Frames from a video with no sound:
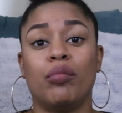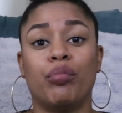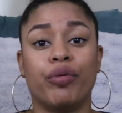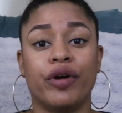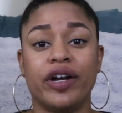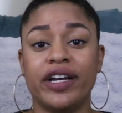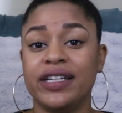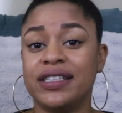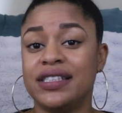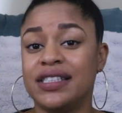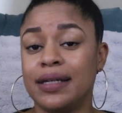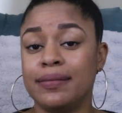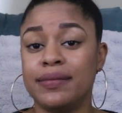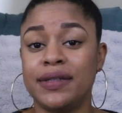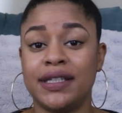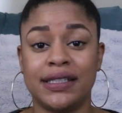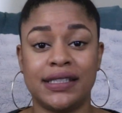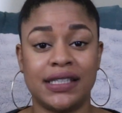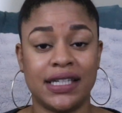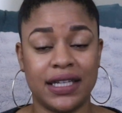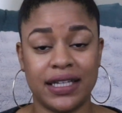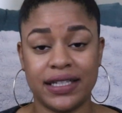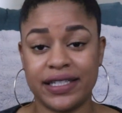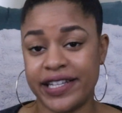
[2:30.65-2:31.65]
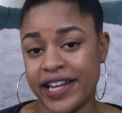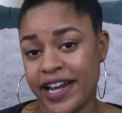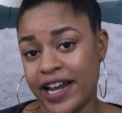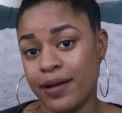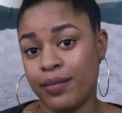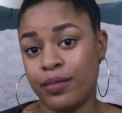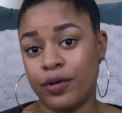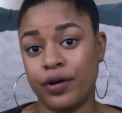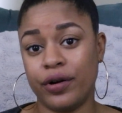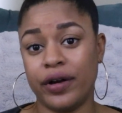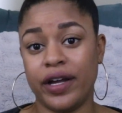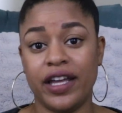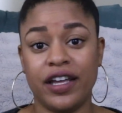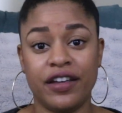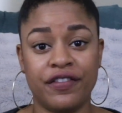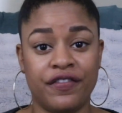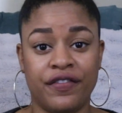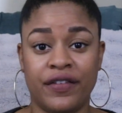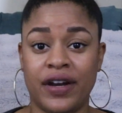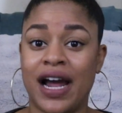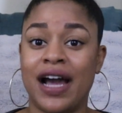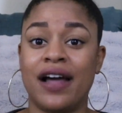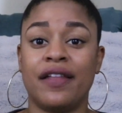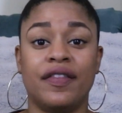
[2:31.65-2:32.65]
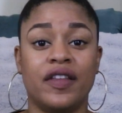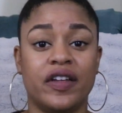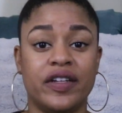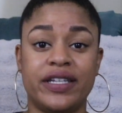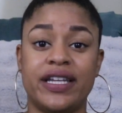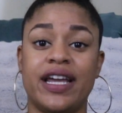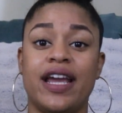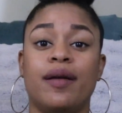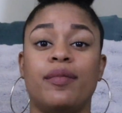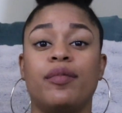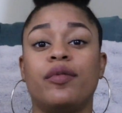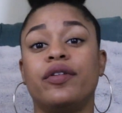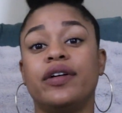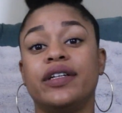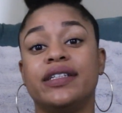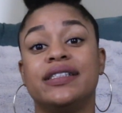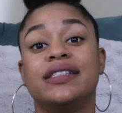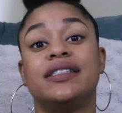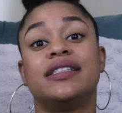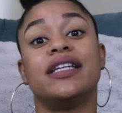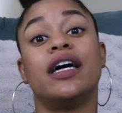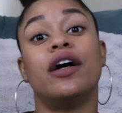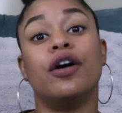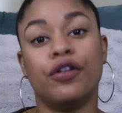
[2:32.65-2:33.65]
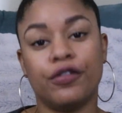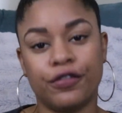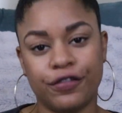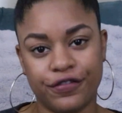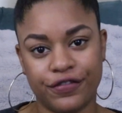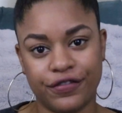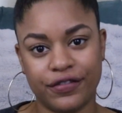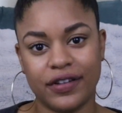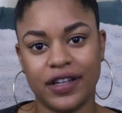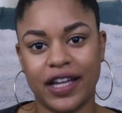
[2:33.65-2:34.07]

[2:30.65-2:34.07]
bring something to the table, if not the table itself.